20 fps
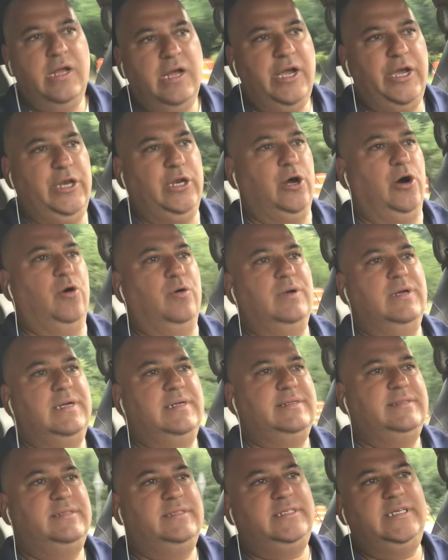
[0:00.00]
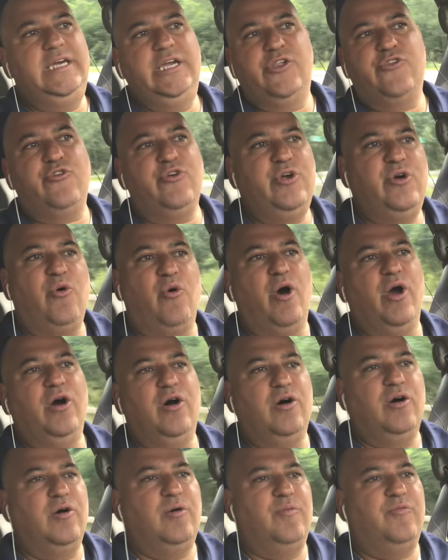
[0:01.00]
you know, tea tree
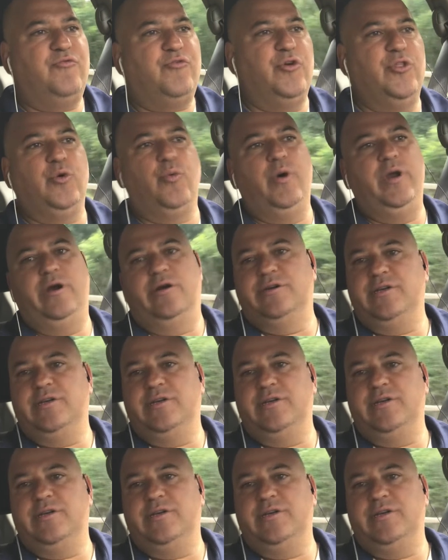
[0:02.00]
oil for the winter